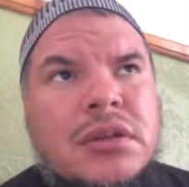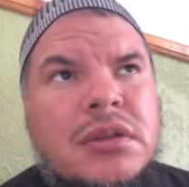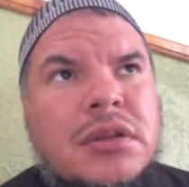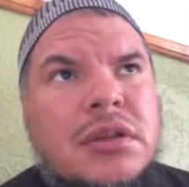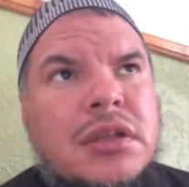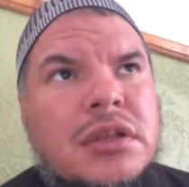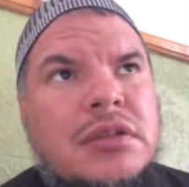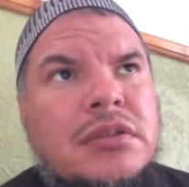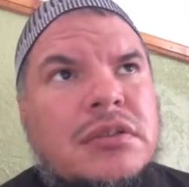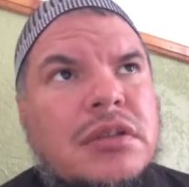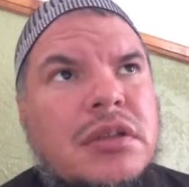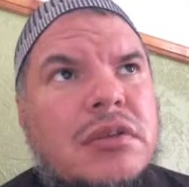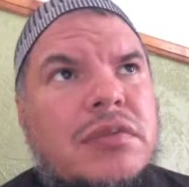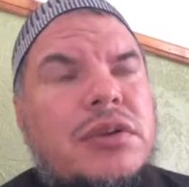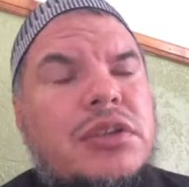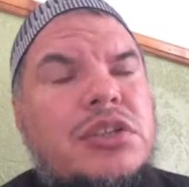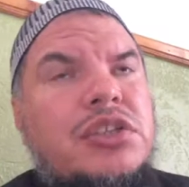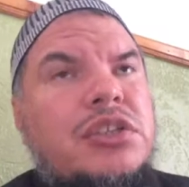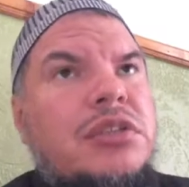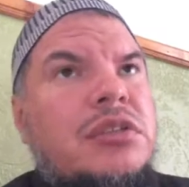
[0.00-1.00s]
It's stuff
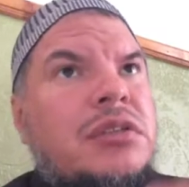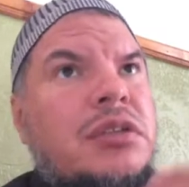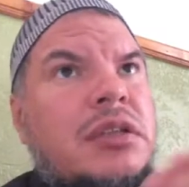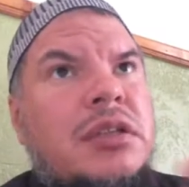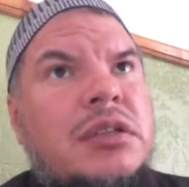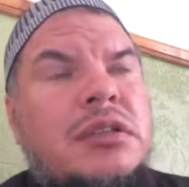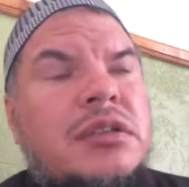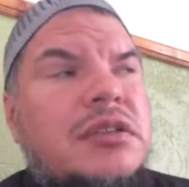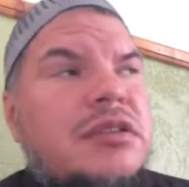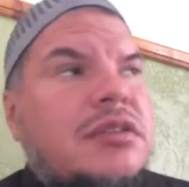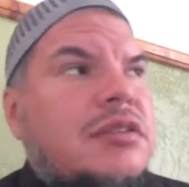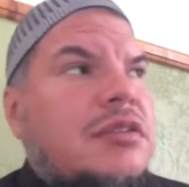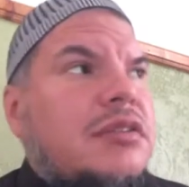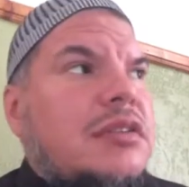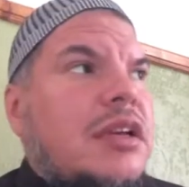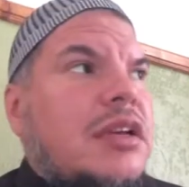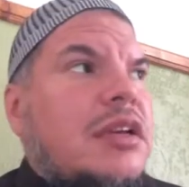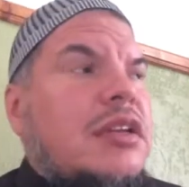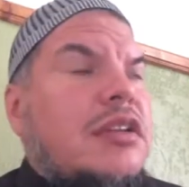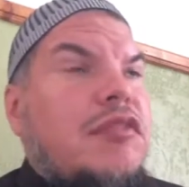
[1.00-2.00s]
which is, in this
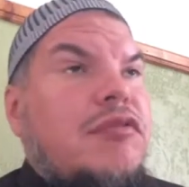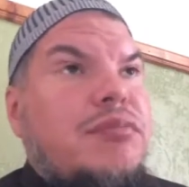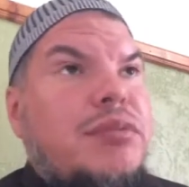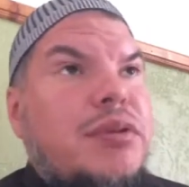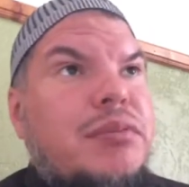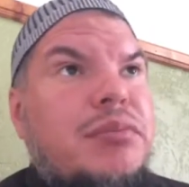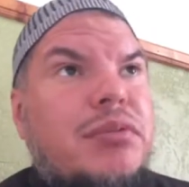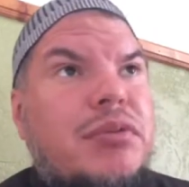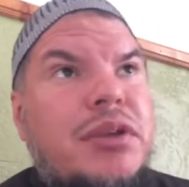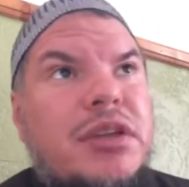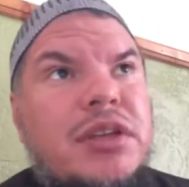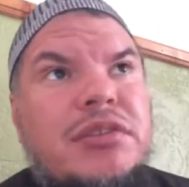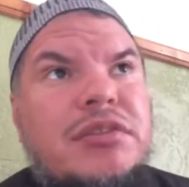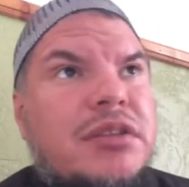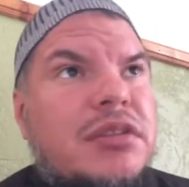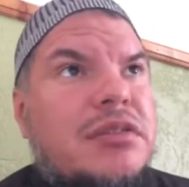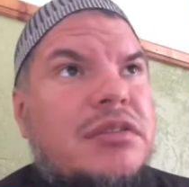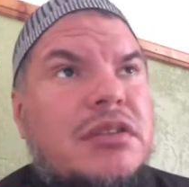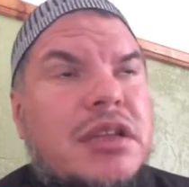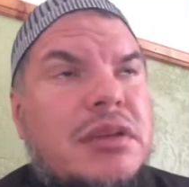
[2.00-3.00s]
society, if people hear
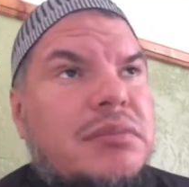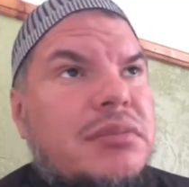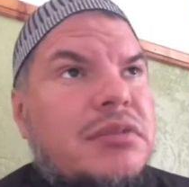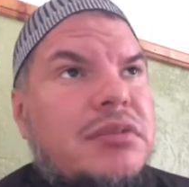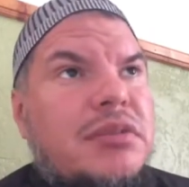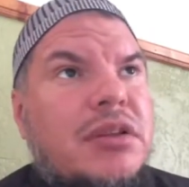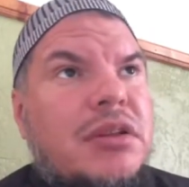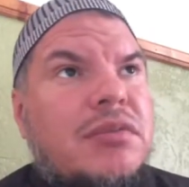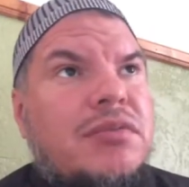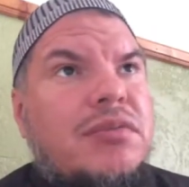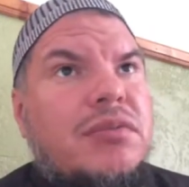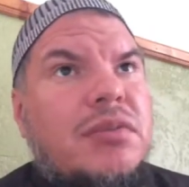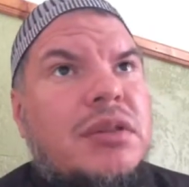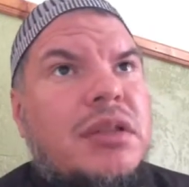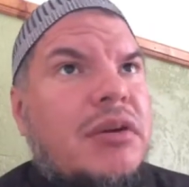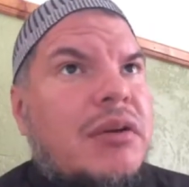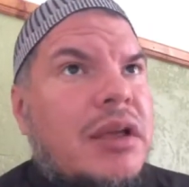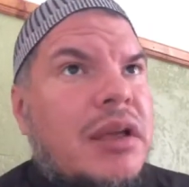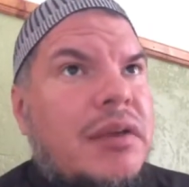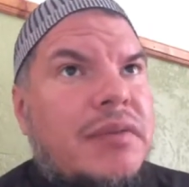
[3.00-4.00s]
this type of stuff
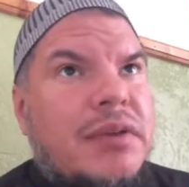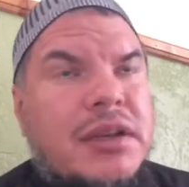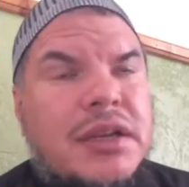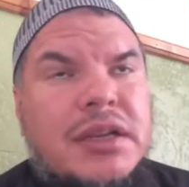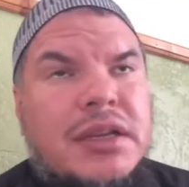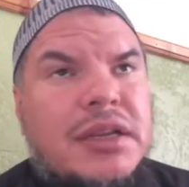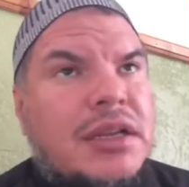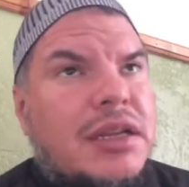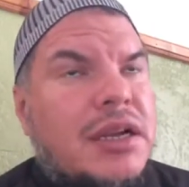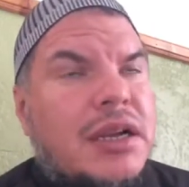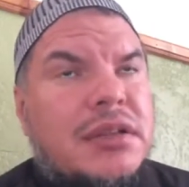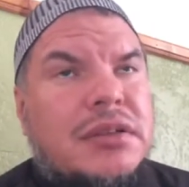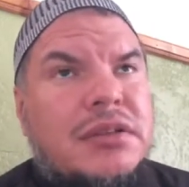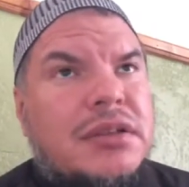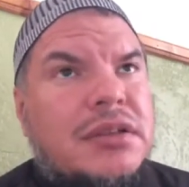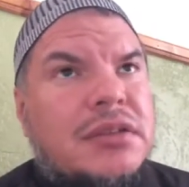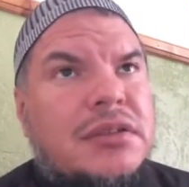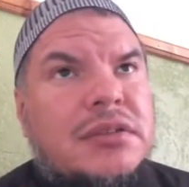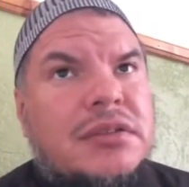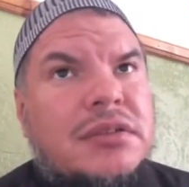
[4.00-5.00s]
without having any
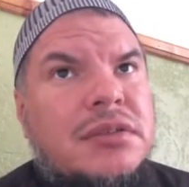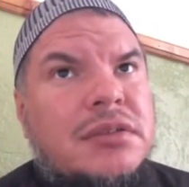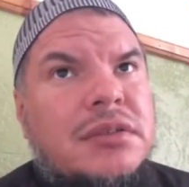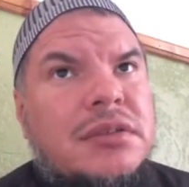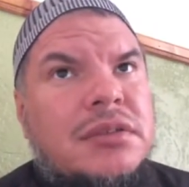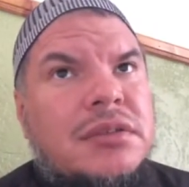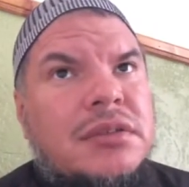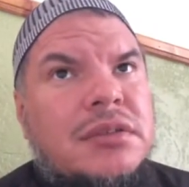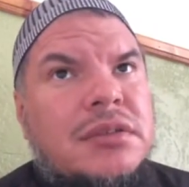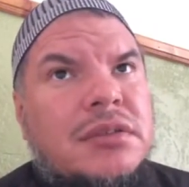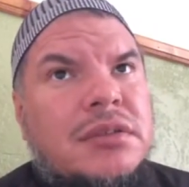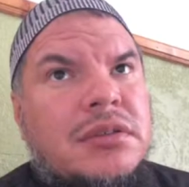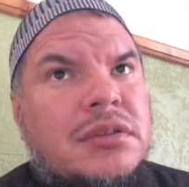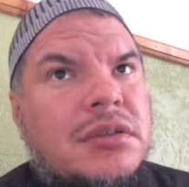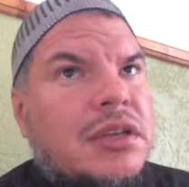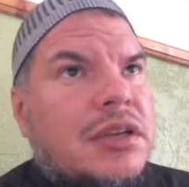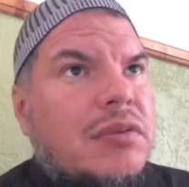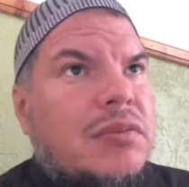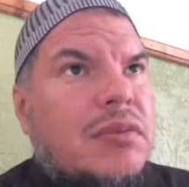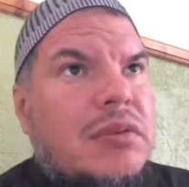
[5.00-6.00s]
context,
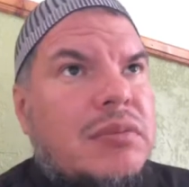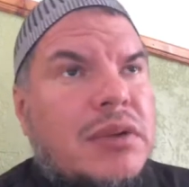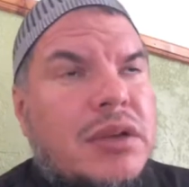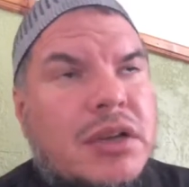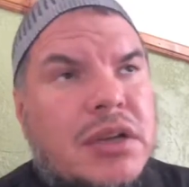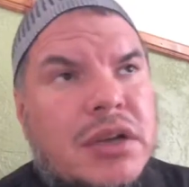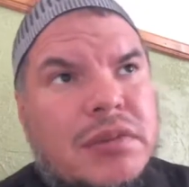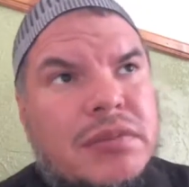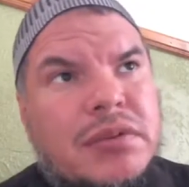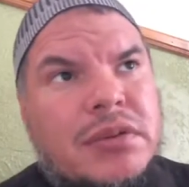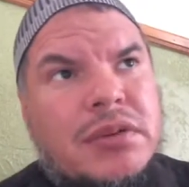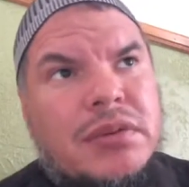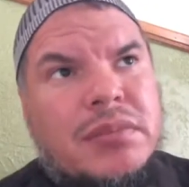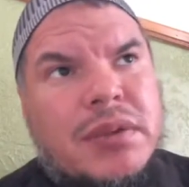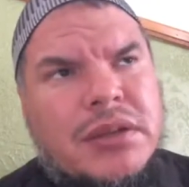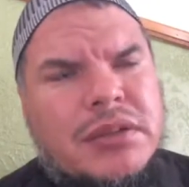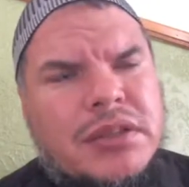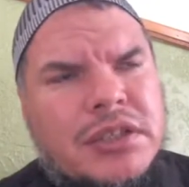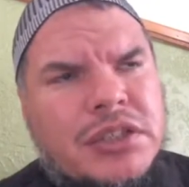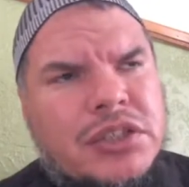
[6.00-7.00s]
look at what we covered
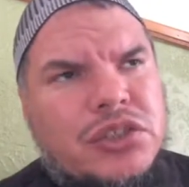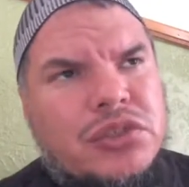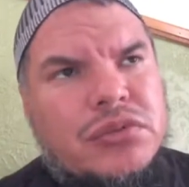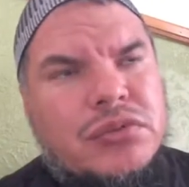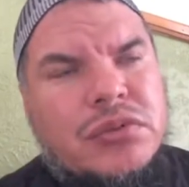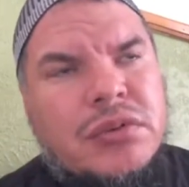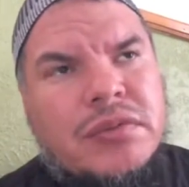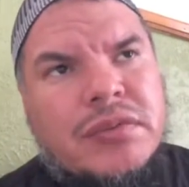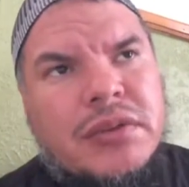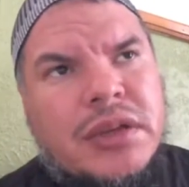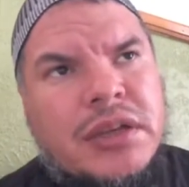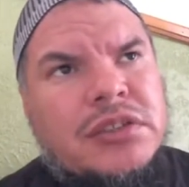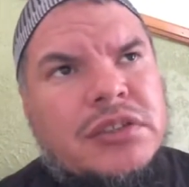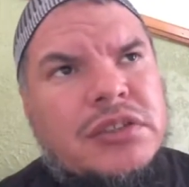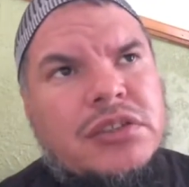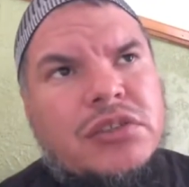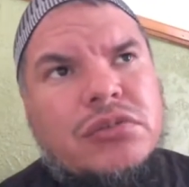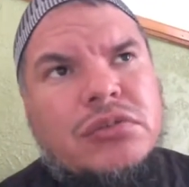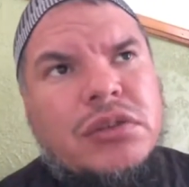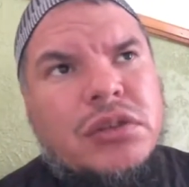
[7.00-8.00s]
about the issue of
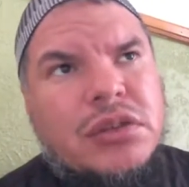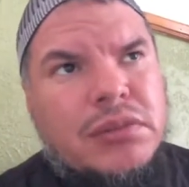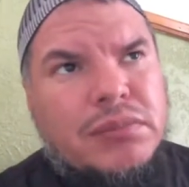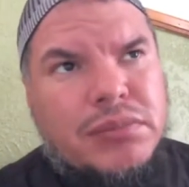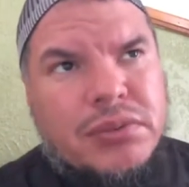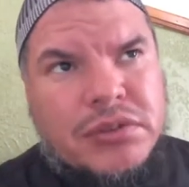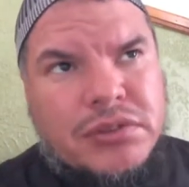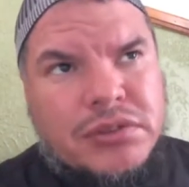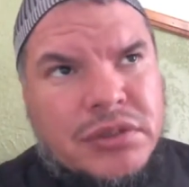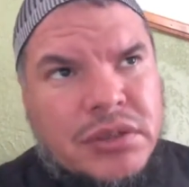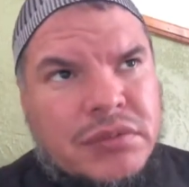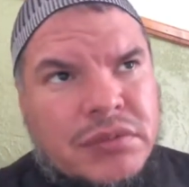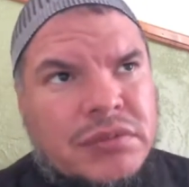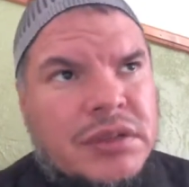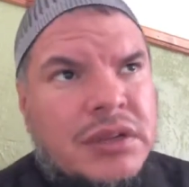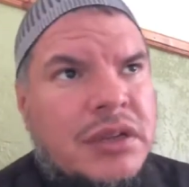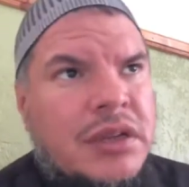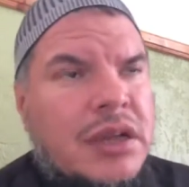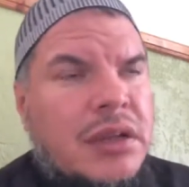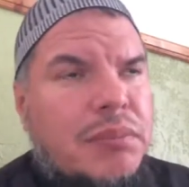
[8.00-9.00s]
executing a person if
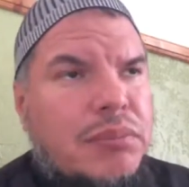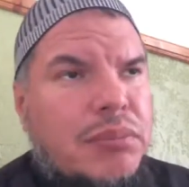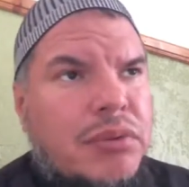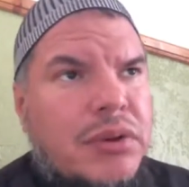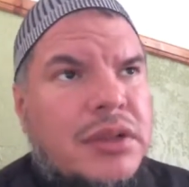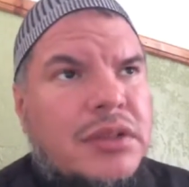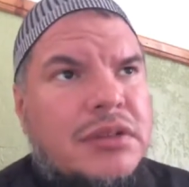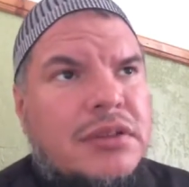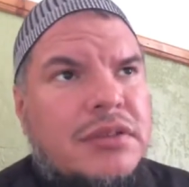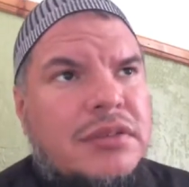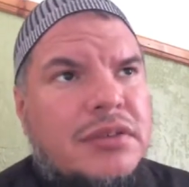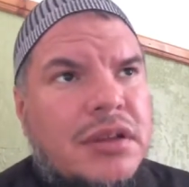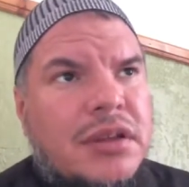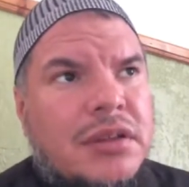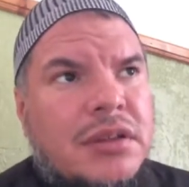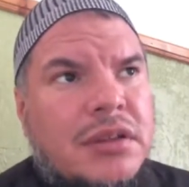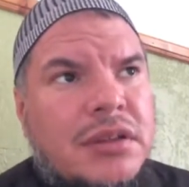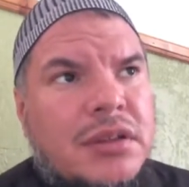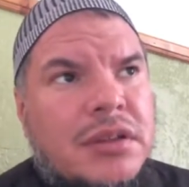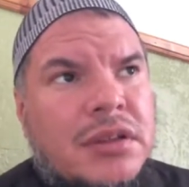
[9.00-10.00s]
they're not praying to Salah.
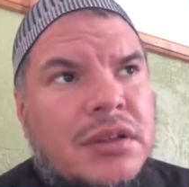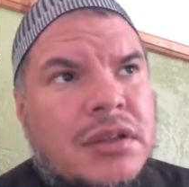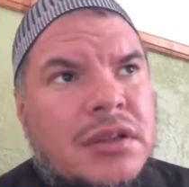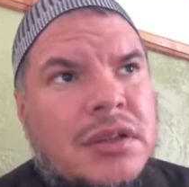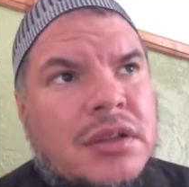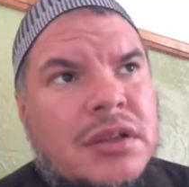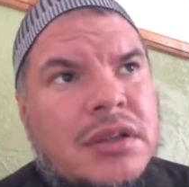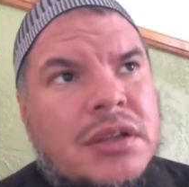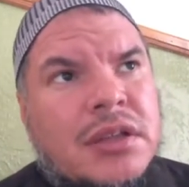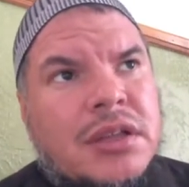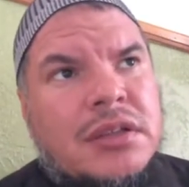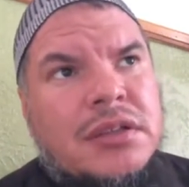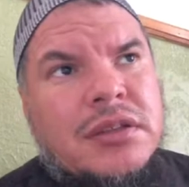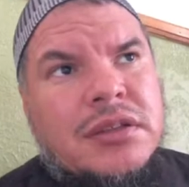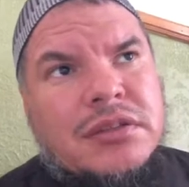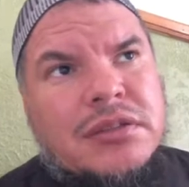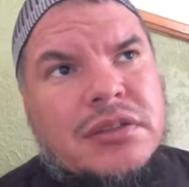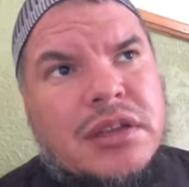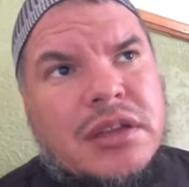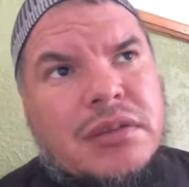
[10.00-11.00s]
In
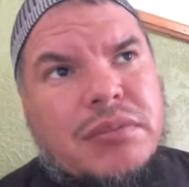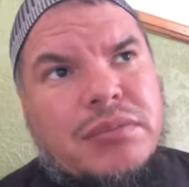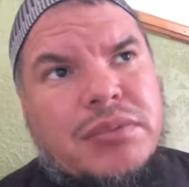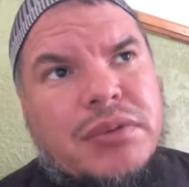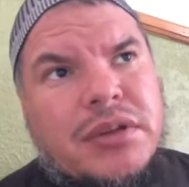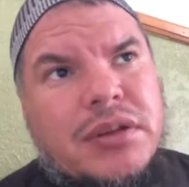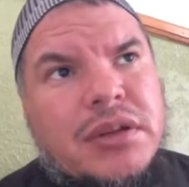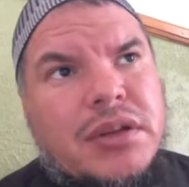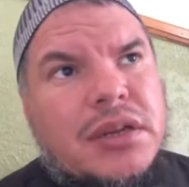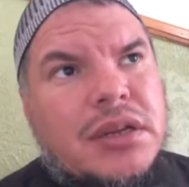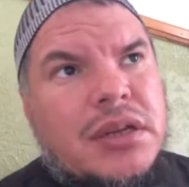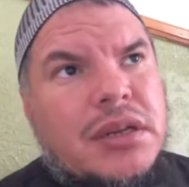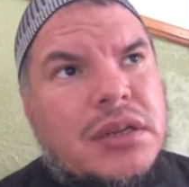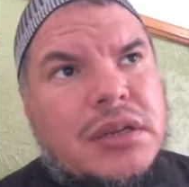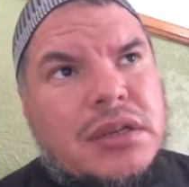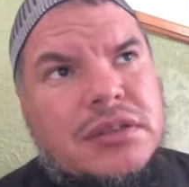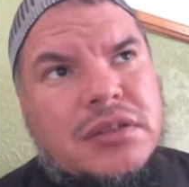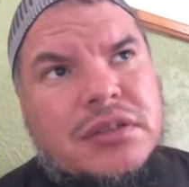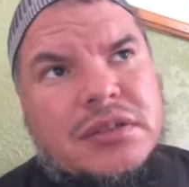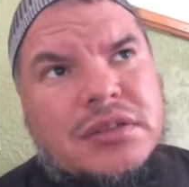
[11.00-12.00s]
this time period and in
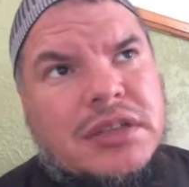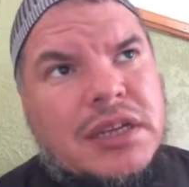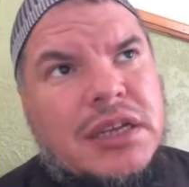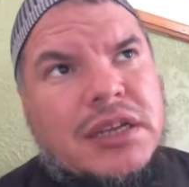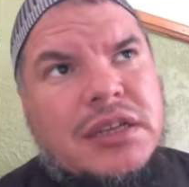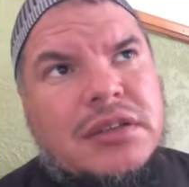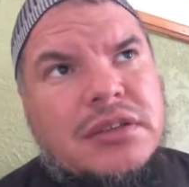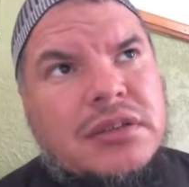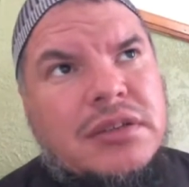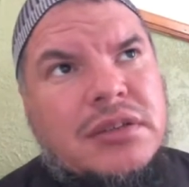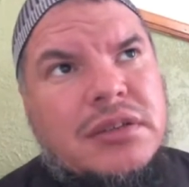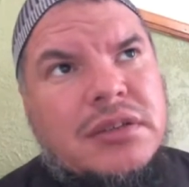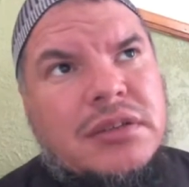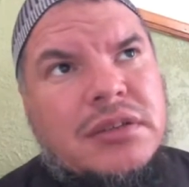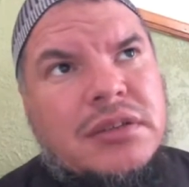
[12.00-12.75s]
this society,